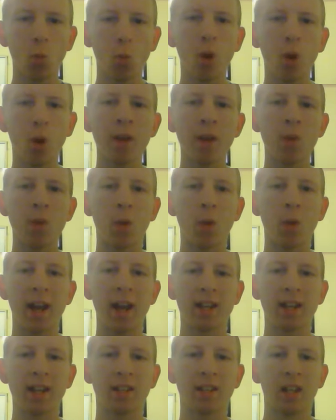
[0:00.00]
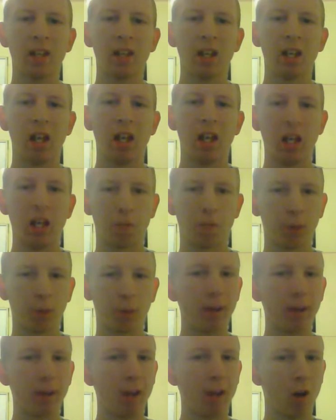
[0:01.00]
one of the ways is
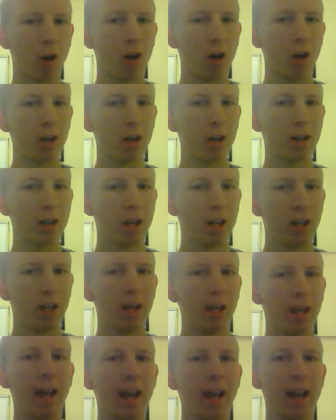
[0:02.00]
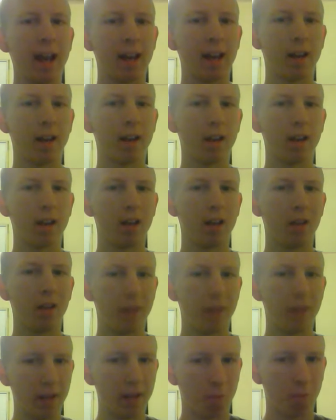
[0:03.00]
pretty hard, and
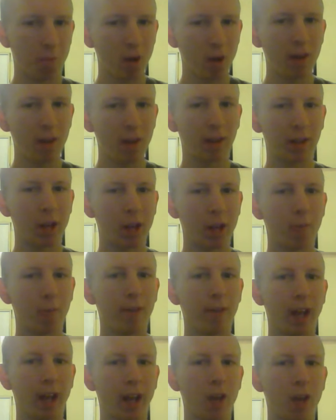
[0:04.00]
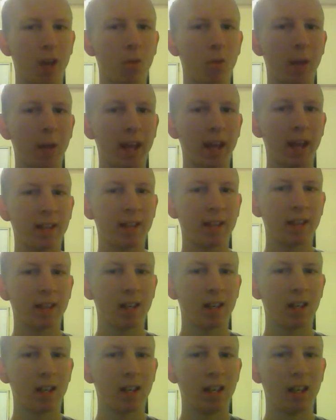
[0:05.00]
one of the couple of the other ways
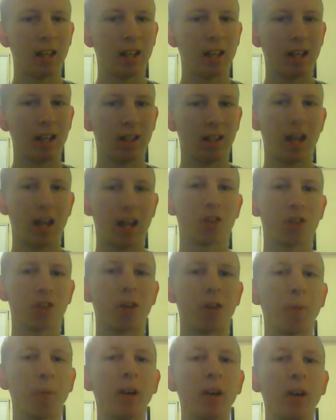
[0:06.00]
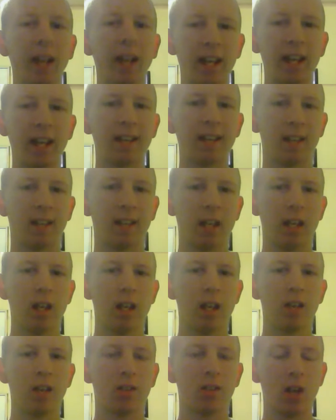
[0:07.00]
is actually pretty easy.
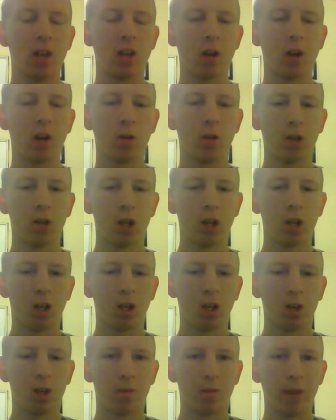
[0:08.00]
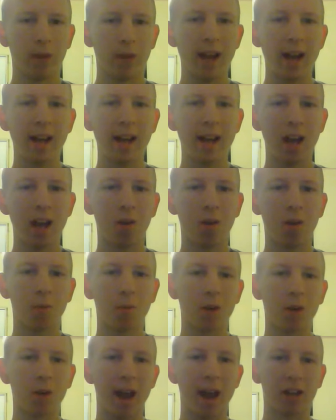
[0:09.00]
So right now
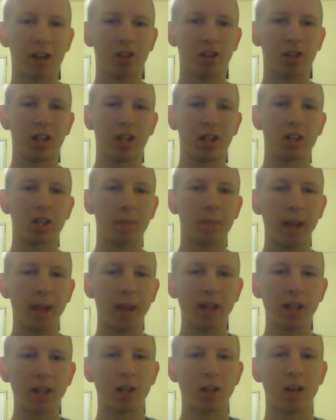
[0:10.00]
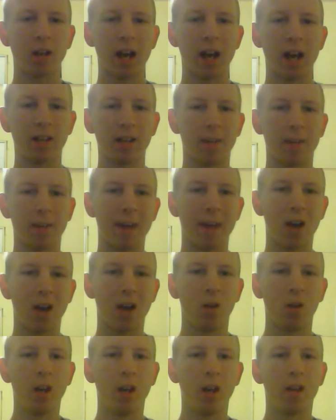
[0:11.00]
I'm going to actually explain to you guys
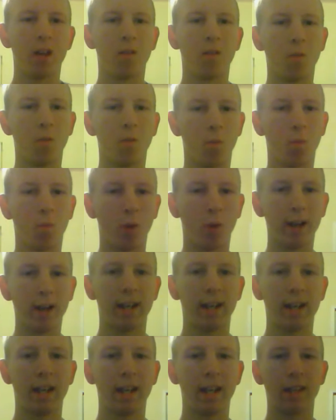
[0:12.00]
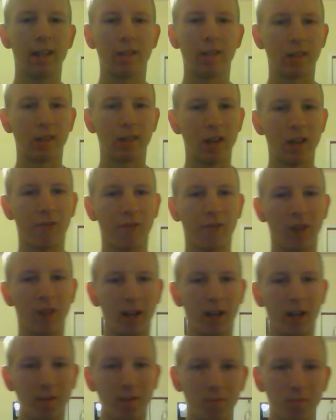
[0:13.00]
about what it is and stuff
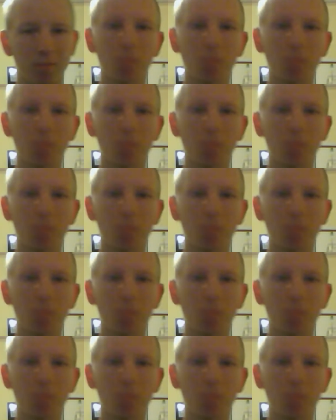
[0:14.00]
like